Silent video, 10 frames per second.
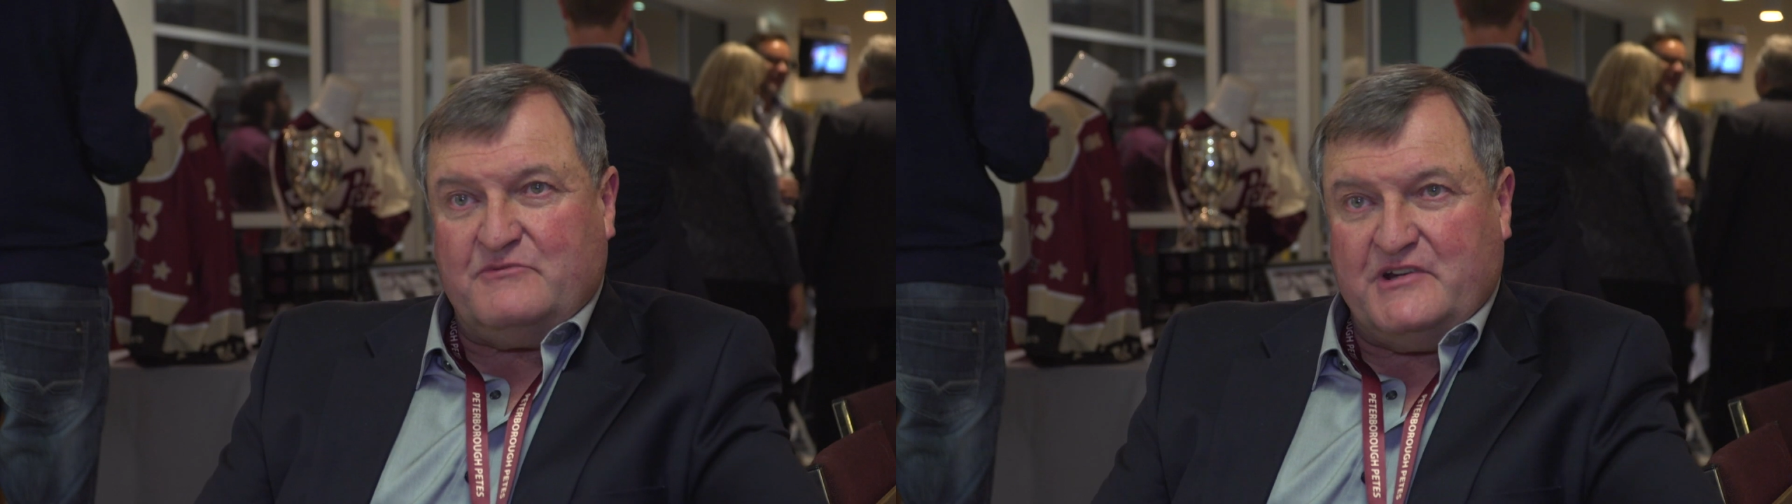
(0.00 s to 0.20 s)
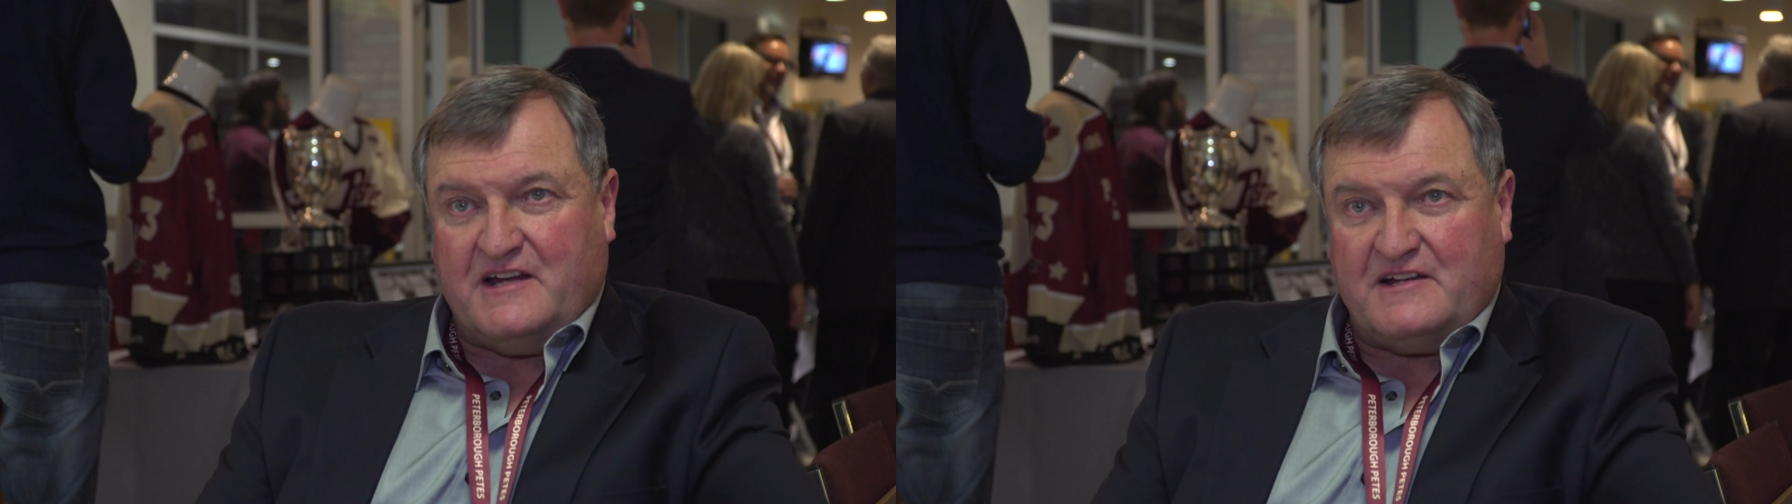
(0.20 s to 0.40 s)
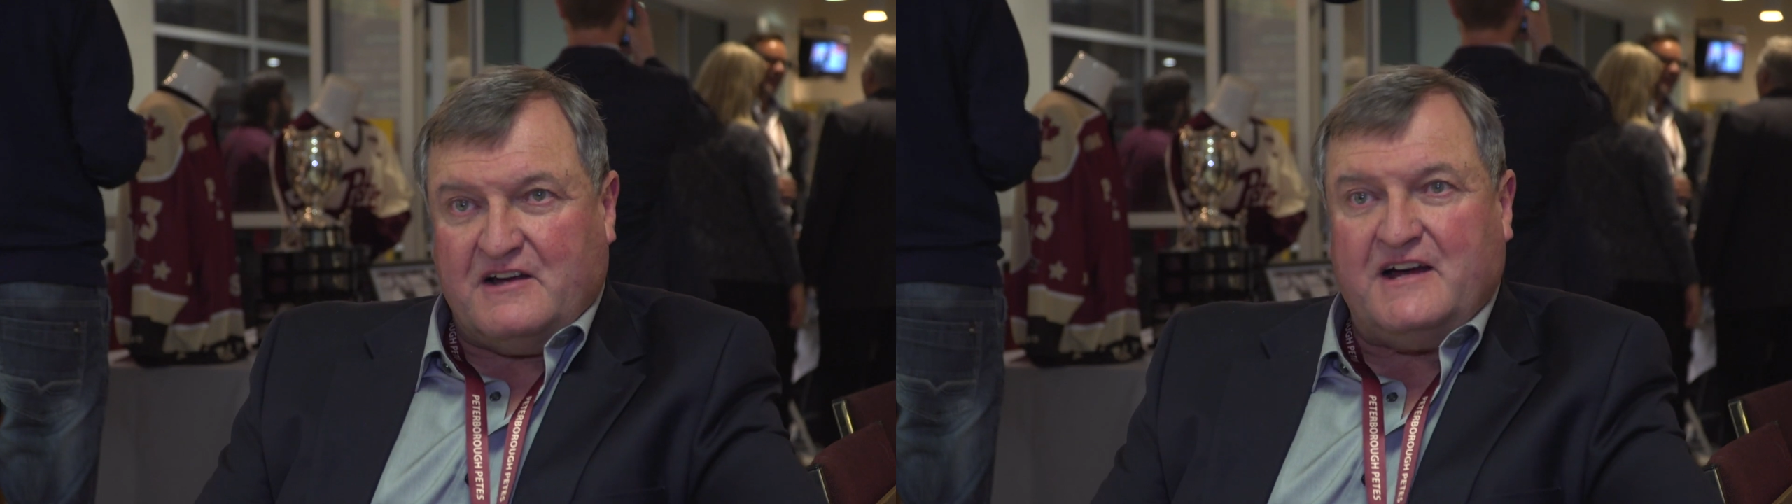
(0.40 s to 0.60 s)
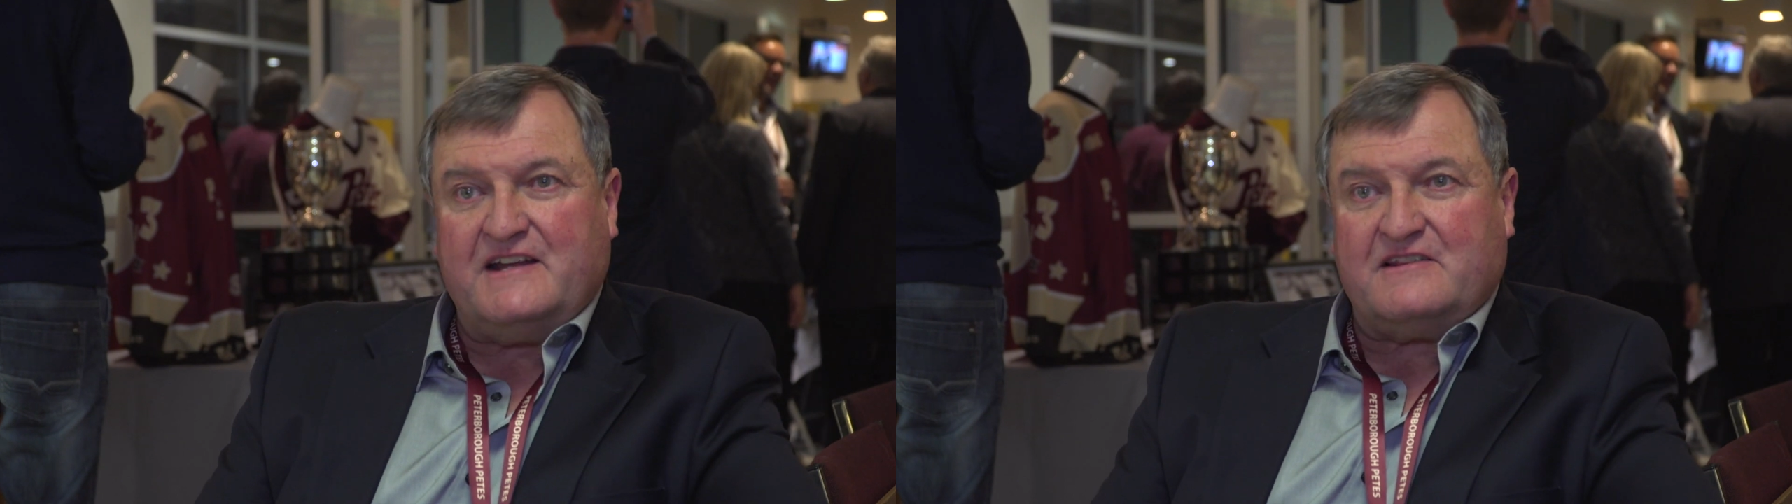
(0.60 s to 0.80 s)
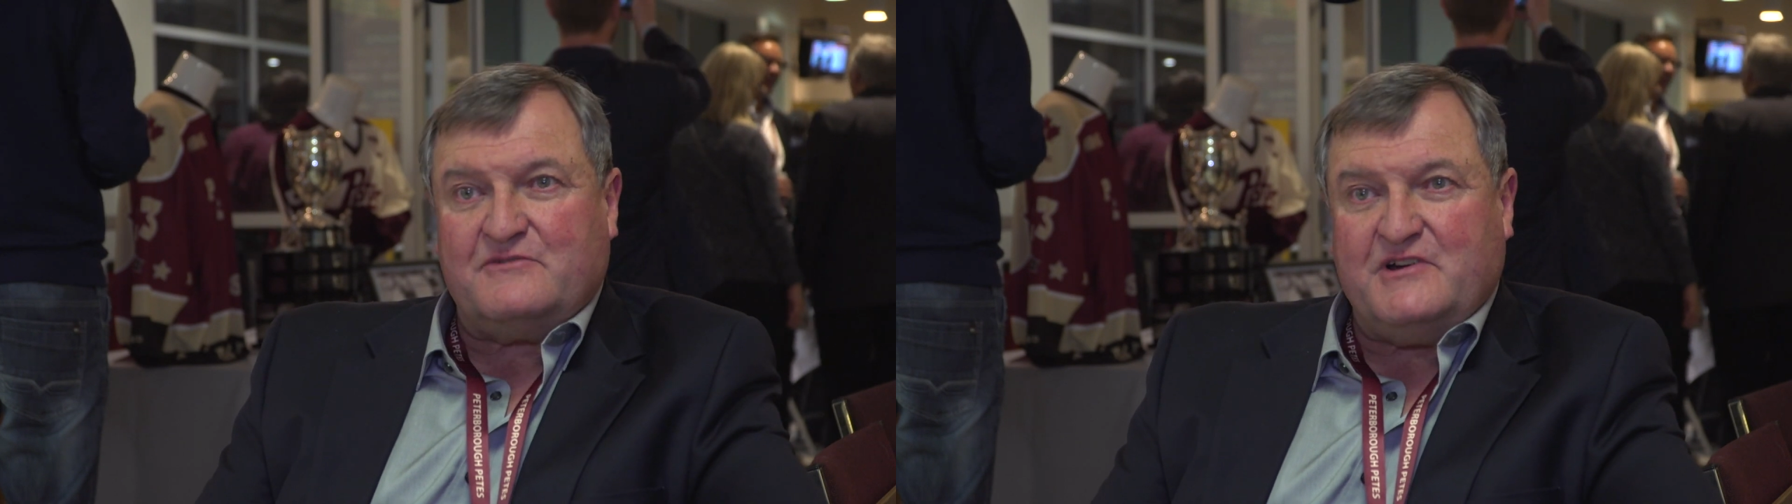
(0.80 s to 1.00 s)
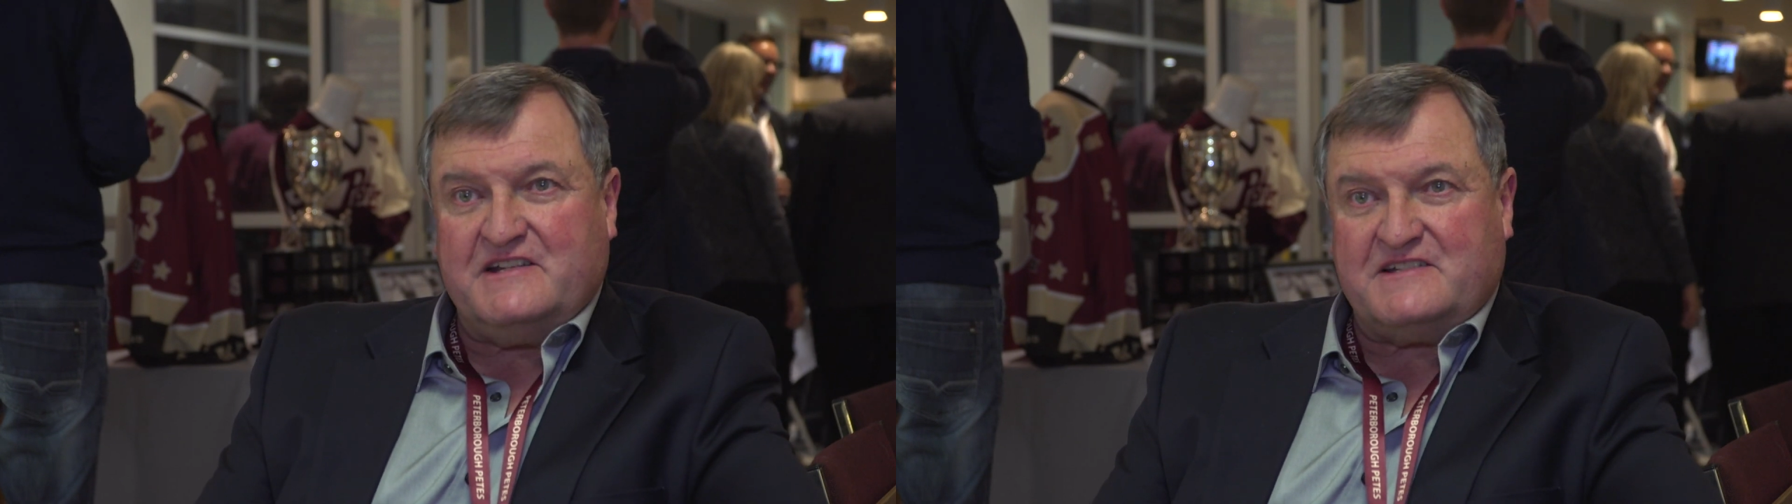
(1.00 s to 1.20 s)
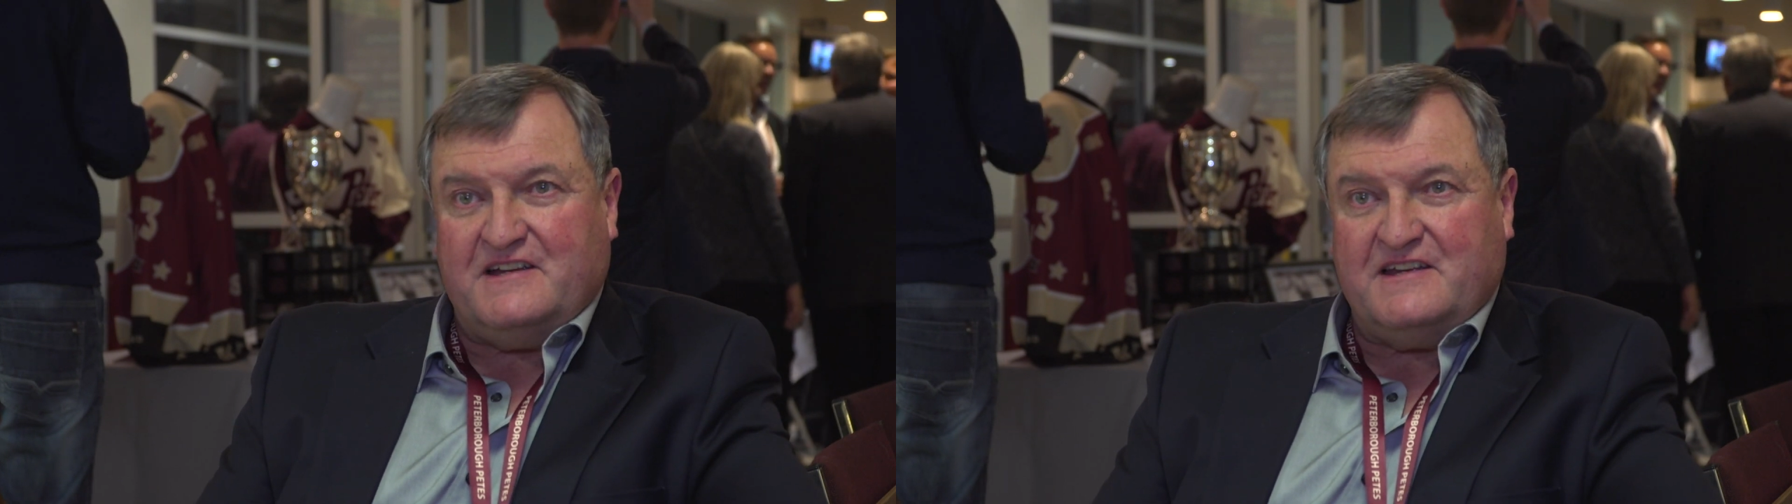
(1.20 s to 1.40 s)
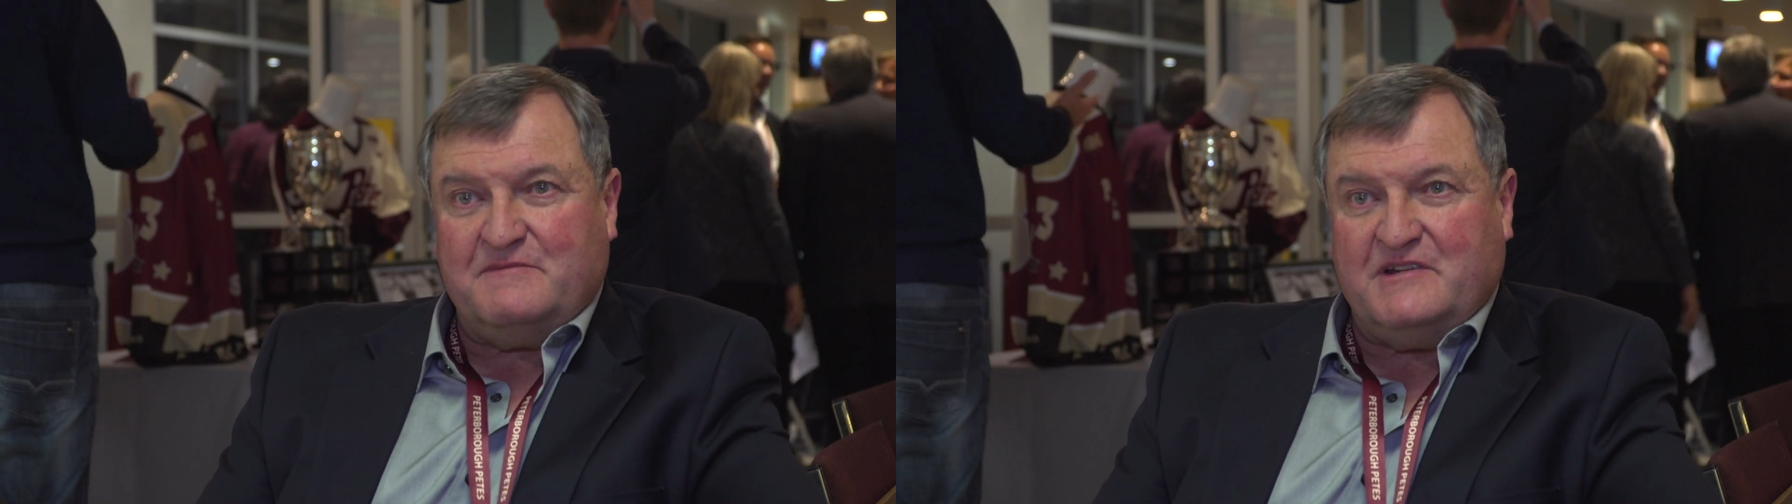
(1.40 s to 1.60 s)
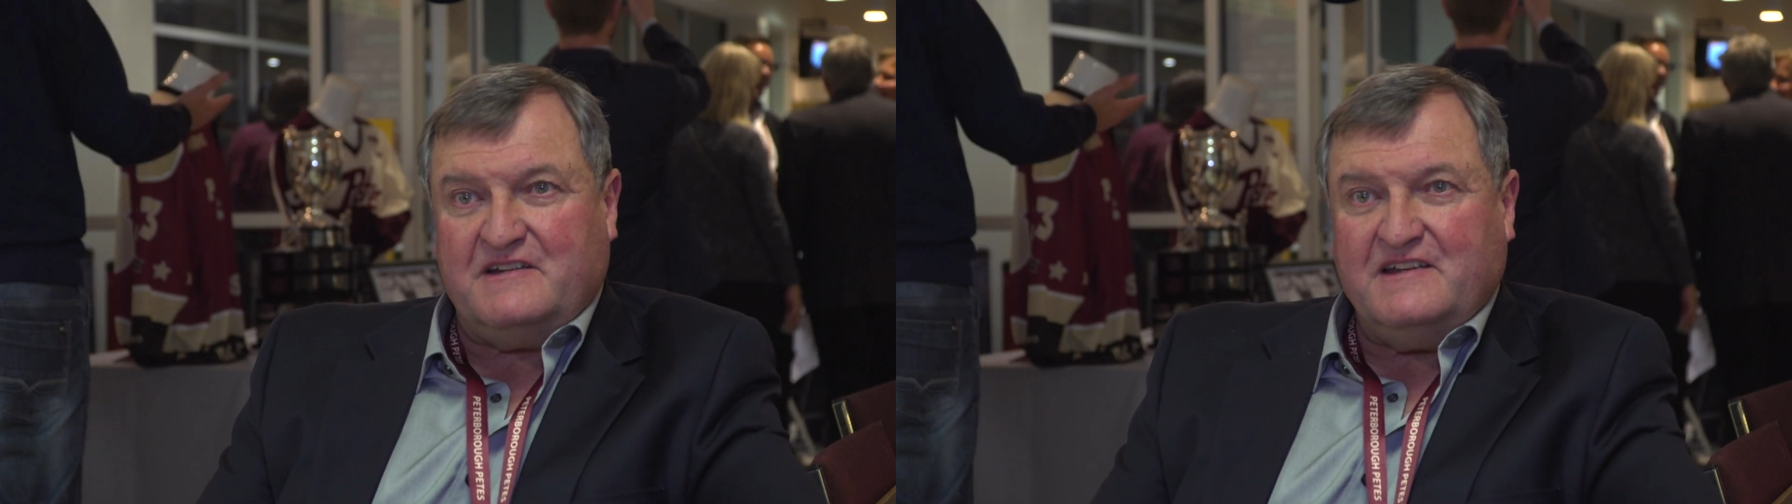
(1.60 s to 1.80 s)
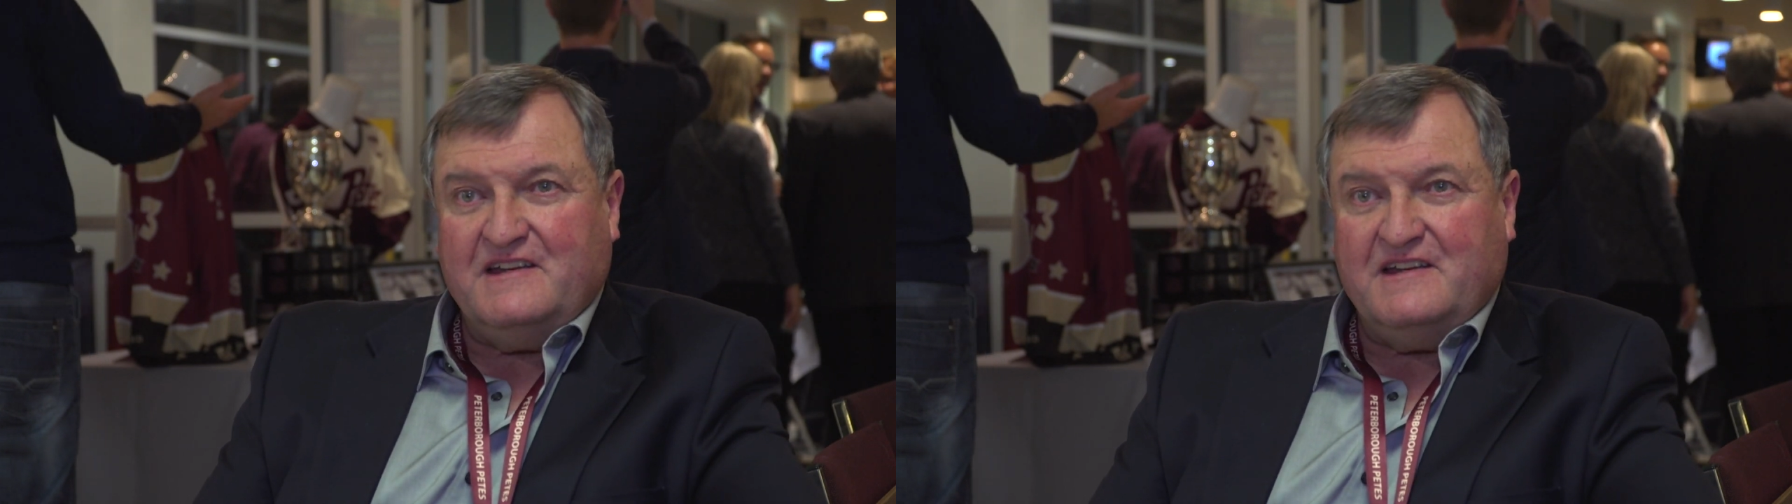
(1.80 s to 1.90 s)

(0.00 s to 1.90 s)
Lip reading: we got hot at the right time, and